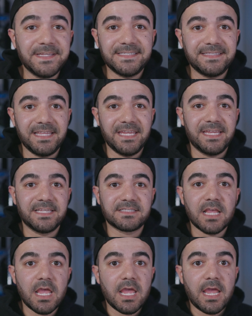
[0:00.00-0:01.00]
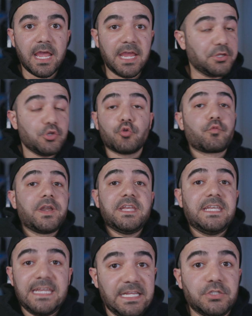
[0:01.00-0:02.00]
these things, and you
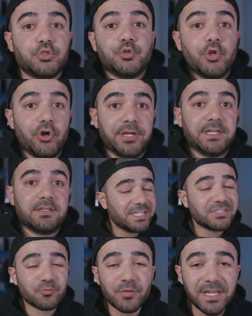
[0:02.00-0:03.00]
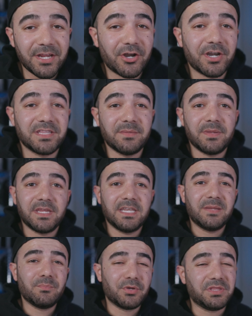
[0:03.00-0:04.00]
already need to know it. So it is really hard at the
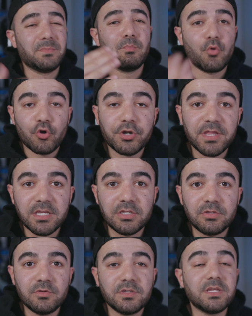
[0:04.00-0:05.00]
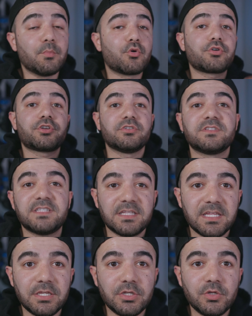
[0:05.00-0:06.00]
beginning, but the more that you do it, the more
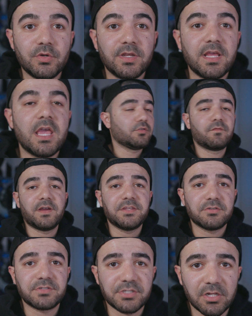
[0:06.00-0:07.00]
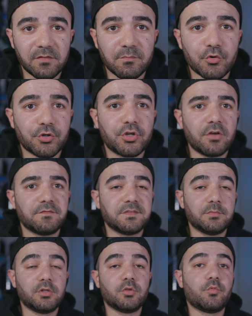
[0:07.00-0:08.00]
constant that you do it, you'll find yourself more
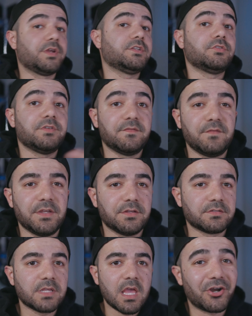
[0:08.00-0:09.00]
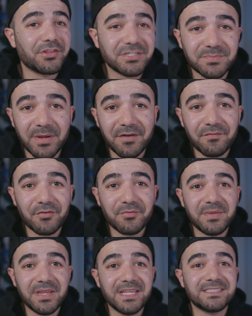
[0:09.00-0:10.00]
comfortable when doing videos. The hardest part for
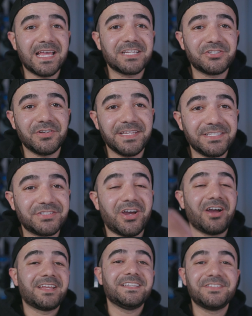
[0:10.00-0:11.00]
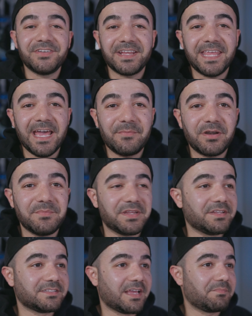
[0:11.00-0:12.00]
me is actually talking to the camera
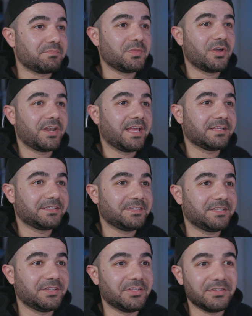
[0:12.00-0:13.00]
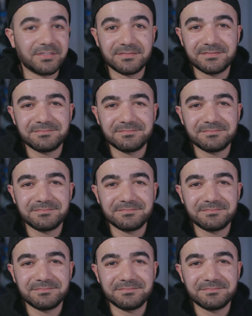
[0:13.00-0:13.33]
because I'm not a good